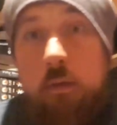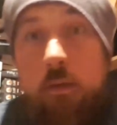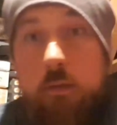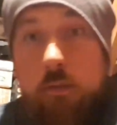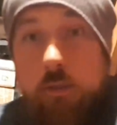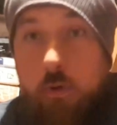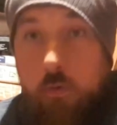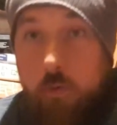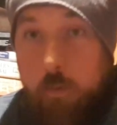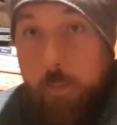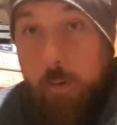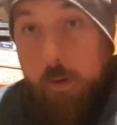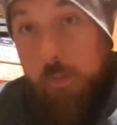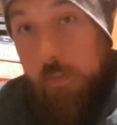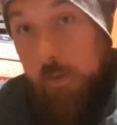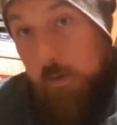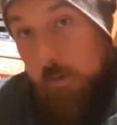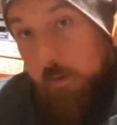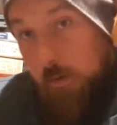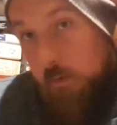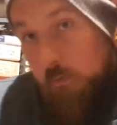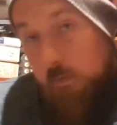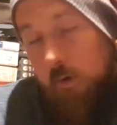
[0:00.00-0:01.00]
sorry about that,
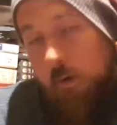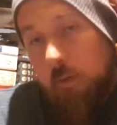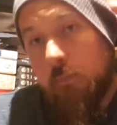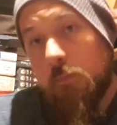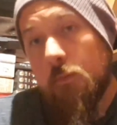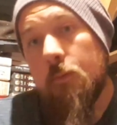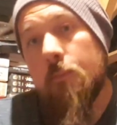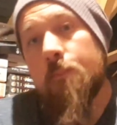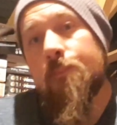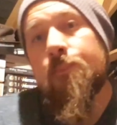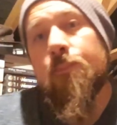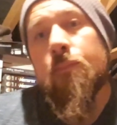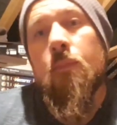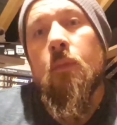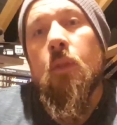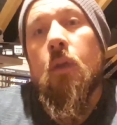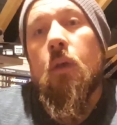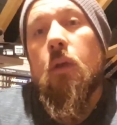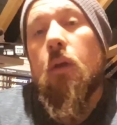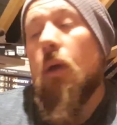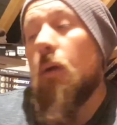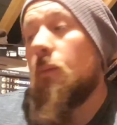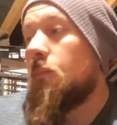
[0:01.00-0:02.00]
I knocked it off.
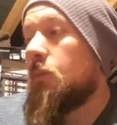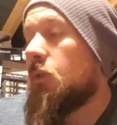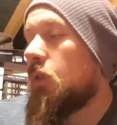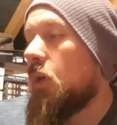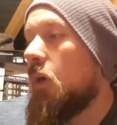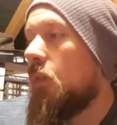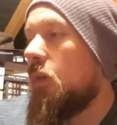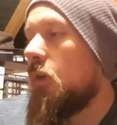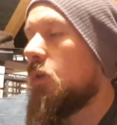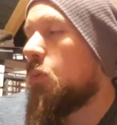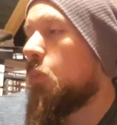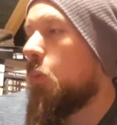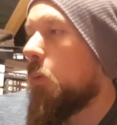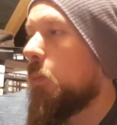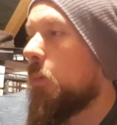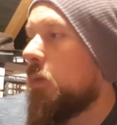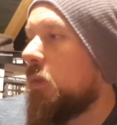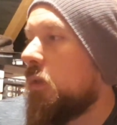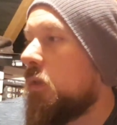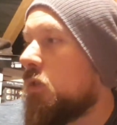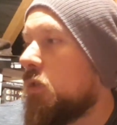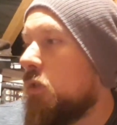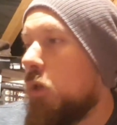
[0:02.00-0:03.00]
So this
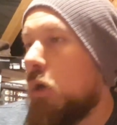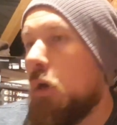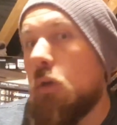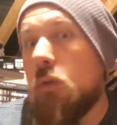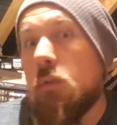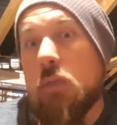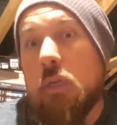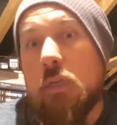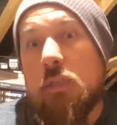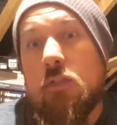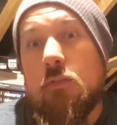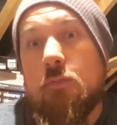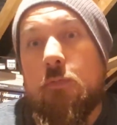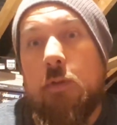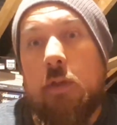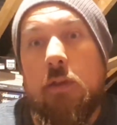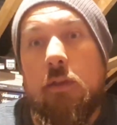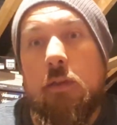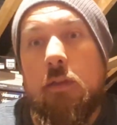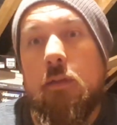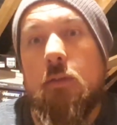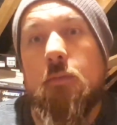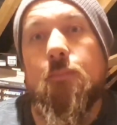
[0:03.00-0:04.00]
woman, this nurse, gets
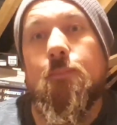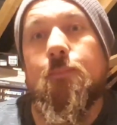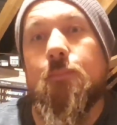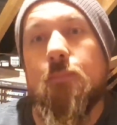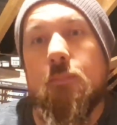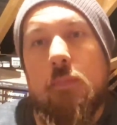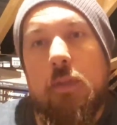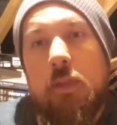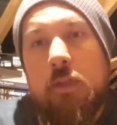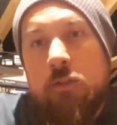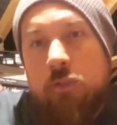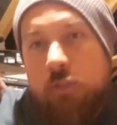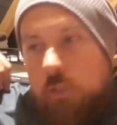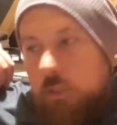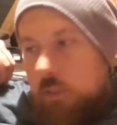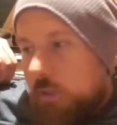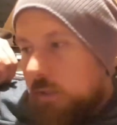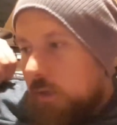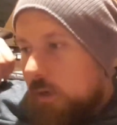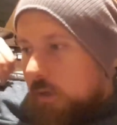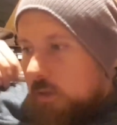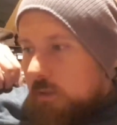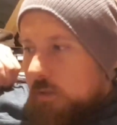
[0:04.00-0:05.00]
offended, and she
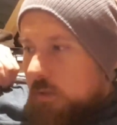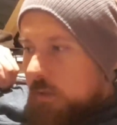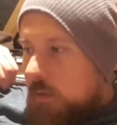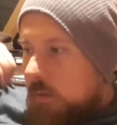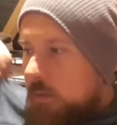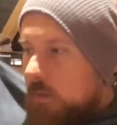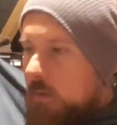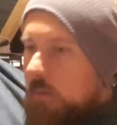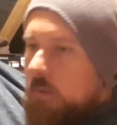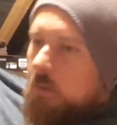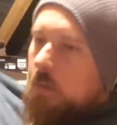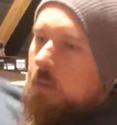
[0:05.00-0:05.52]
starts like,